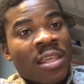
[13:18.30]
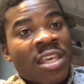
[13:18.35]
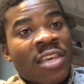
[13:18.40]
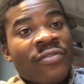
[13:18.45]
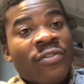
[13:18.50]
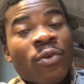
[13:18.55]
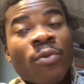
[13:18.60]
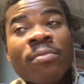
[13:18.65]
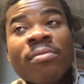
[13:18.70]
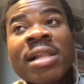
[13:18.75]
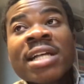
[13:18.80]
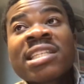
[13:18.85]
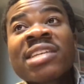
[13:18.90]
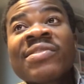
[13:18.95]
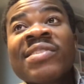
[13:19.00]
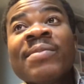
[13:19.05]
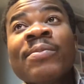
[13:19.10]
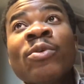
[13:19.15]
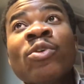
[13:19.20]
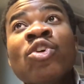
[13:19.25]
Even, let's say,
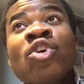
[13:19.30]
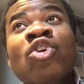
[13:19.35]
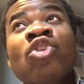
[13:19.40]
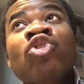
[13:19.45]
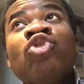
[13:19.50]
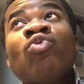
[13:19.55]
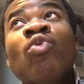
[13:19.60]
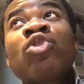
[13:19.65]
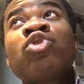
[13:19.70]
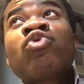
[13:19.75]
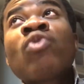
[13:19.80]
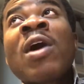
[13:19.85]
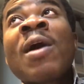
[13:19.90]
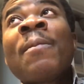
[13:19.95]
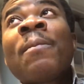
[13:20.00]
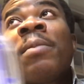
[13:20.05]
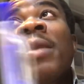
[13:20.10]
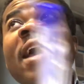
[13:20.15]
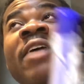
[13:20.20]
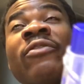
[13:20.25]
for example, you want to
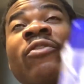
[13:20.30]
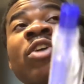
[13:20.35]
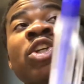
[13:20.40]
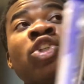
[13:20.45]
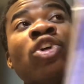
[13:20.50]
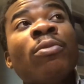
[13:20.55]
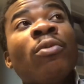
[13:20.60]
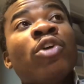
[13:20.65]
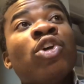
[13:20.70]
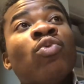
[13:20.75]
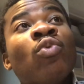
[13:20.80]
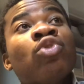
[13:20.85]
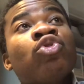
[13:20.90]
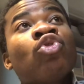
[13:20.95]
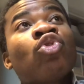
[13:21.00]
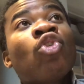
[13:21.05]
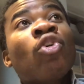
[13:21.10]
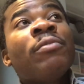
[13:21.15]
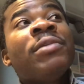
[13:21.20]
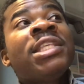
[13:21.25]
apply for a job or you want
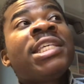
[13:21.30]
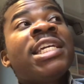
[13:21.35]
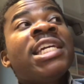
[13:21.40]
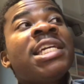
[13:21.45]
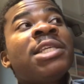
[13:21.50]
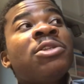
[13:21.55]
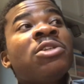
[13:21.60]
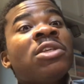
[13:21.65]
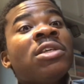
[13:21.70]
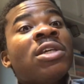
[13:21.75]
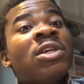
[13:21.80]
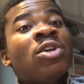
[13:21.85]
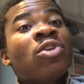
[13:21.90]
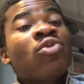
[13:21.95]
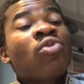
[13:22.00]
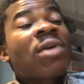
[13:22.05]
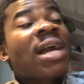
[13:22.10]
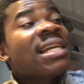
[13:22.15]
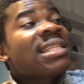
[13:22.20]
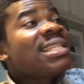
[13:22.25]
to communicate.
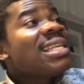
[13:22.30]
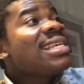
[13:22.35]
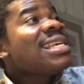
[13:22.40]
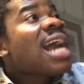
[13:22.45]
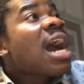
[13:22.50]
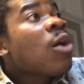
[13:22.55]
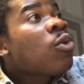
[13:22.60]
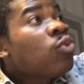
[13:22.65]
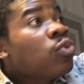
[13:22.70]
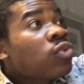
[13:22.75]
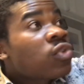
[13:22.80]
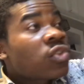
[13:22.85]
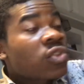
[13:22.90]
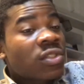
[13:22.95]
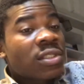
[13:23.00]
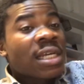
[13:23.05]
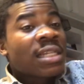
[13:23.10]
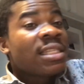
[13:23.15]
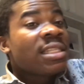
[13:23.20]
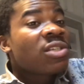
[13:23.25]
Look at the
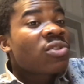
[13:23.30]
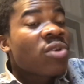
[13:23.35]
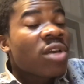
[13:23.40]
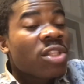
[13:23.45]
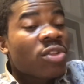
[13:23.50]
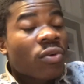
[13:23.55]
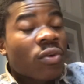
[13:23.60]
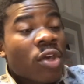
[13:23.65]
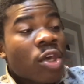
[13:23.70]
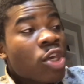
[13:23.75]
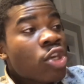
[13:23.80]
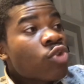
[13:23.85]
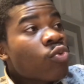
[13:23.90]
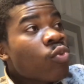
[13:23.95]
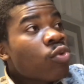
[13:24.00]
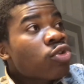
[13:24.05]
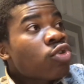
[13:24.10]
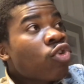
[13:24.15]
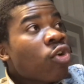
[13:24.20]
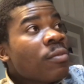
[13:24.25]
yahoos that is going on. You
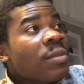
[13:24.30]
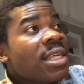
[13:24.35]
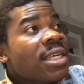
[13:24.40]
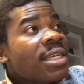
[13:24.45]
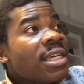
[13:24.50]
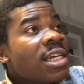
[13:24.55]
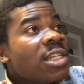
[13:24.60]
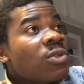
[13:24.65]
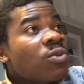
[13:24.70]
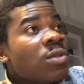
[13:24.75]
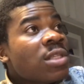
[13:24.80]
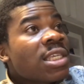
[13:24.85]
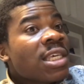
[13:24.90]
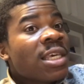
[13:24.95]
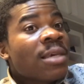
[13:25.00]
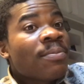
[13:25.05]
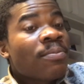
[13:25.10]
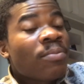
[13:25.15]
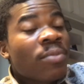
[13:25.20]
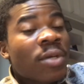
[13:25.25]
want to communicate with
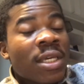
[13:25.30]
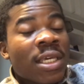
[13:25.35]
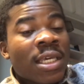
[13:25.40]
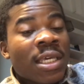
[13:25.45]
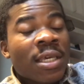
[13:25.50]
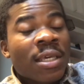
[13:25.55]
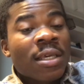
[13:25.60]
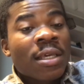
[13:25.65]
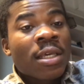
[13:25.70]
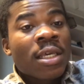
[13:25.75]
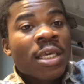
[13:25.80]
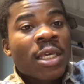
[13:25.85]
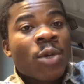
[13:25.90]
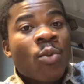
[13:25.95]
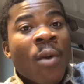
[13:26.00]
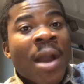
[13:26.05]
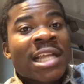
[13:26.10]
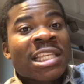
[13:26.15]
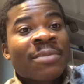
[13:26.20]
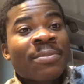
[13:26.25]
a
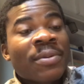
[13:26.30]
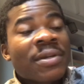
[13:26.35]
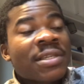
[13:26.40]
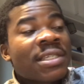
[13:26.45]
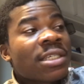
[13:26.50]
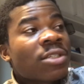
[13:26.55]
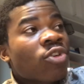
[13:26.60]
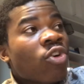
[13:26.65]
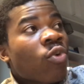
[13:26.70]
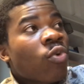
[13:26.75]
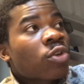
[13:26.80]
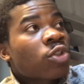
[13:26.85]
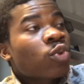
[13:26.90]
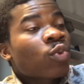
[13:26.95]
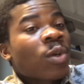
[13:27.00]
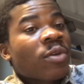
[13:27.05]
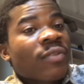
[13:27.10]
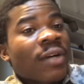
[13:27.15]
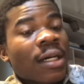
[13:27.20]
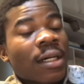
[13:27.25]
white person or
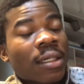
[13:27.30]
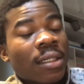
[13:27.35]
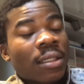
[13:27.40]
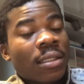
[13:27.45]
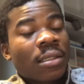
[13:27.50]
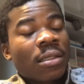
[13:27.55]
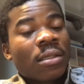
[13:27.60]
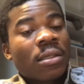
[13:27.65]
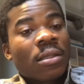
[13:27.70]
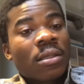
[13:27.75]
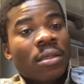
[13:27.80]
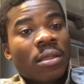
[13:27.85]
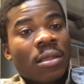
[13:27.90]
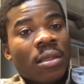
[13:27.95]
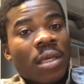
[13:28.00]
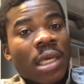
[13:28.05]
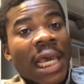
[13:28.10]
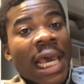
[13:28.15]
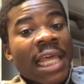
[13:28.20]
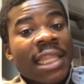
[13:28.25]
whatsoever,
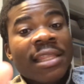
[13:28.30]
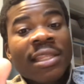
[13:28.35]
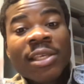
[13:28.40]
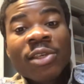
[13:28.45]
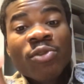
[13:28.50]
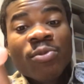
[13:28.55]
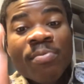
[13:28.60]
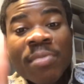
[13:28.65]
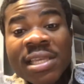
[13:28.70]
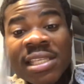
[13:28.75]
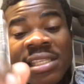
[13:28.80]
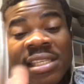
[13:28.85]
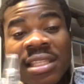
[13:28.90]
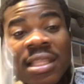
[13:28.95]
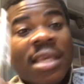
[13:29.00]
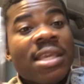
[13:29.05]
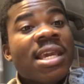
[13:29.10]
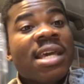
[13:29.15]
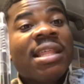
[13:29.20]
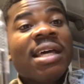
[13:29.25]
and
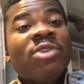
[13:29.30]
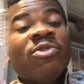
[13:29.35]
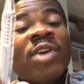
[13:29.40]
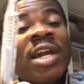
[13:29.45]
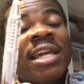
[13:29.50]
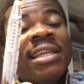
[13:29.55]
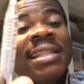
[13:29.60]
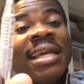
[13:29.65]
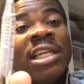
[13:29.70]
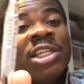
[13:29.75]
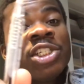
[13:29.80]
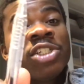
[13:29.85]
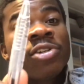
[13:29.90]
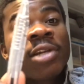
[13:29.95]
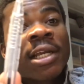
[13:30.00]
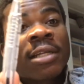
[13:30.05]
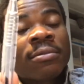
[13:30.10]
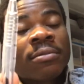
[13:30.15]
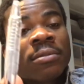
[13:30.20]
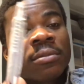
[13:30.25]
immediately hear that you are a
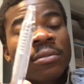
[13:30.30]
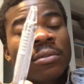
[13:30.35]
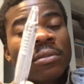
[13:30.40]
Nigerian.